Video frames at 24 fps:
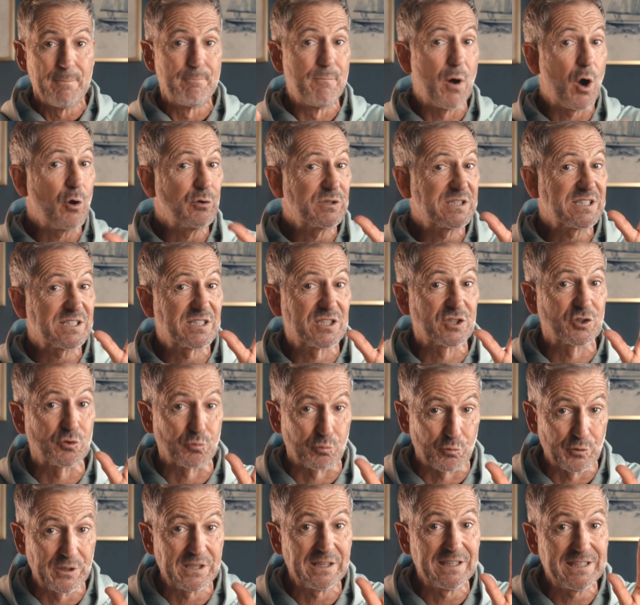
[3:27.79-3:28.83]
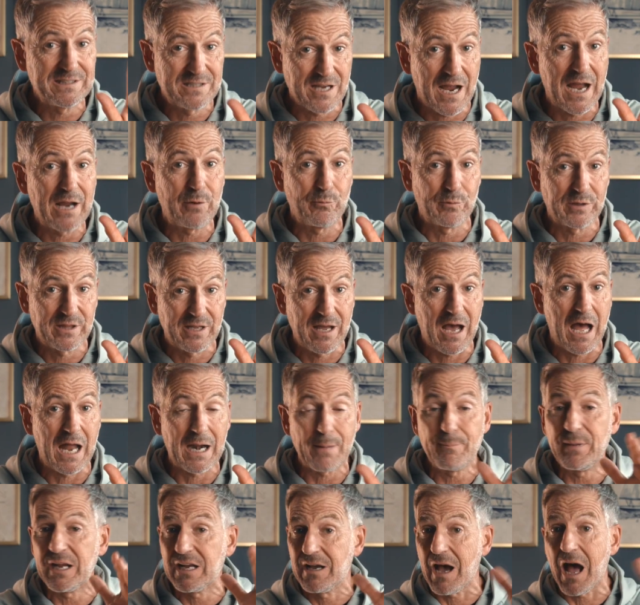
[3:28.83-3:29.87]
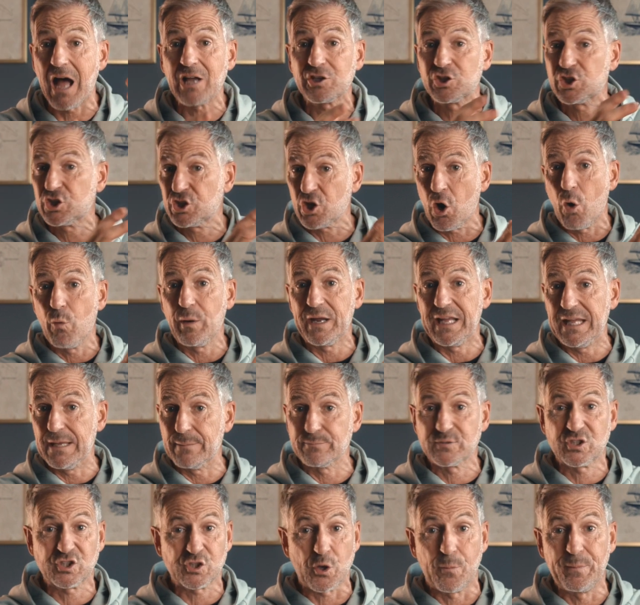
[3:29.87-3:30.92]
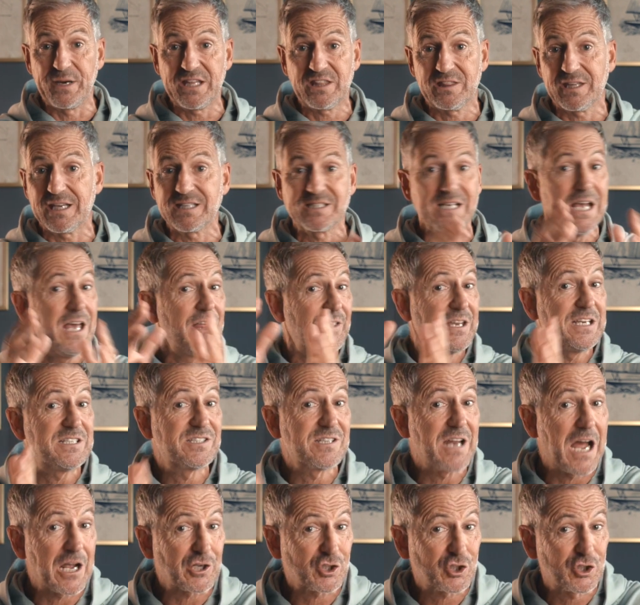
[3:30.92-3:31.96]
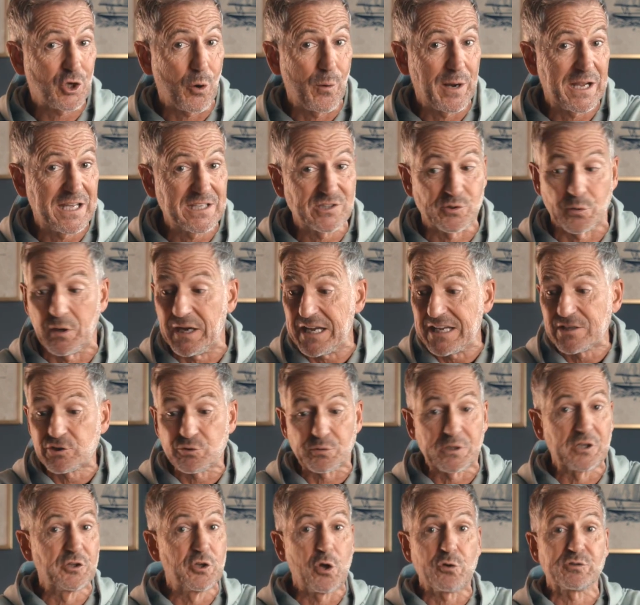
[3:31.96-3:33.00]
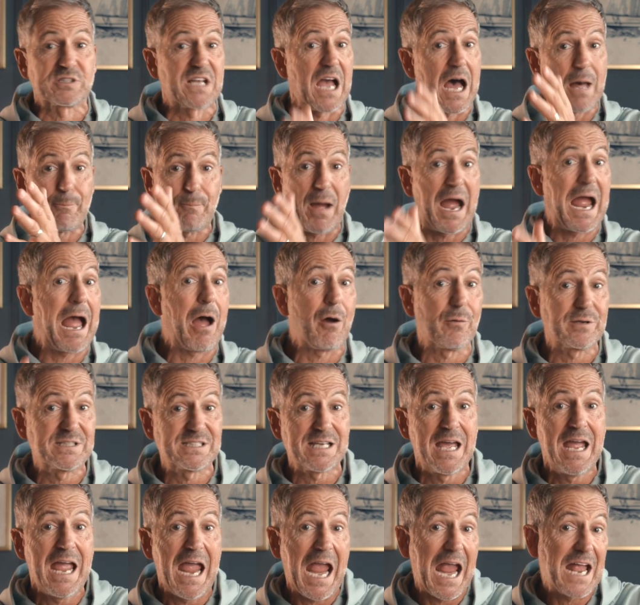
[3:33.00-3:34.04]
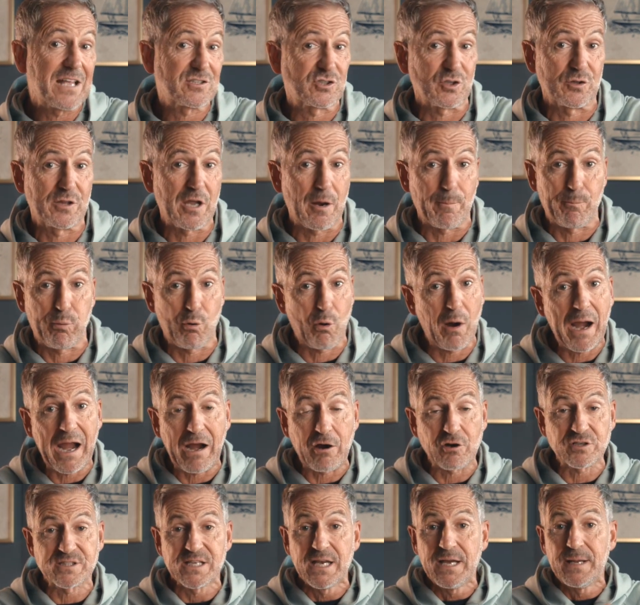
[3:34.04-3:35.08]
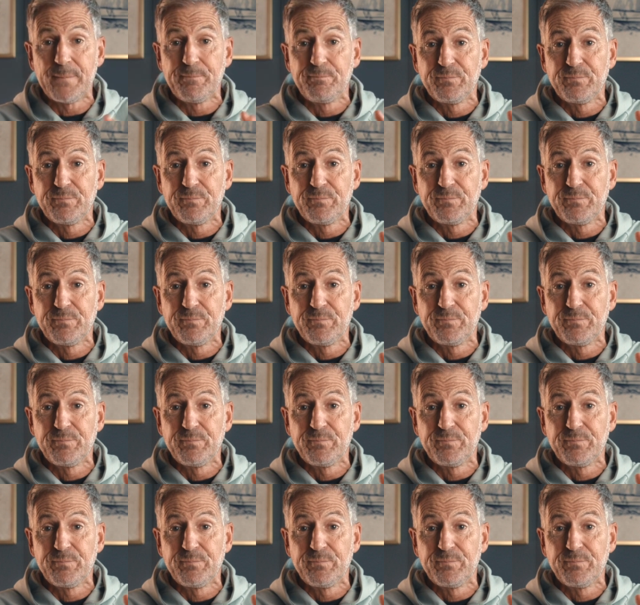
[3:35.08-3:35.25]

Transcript: Moses is really tight with God. I mean, God's showing him so many things that he's not showing Israel. Israel knows God by how he's answered their prayers.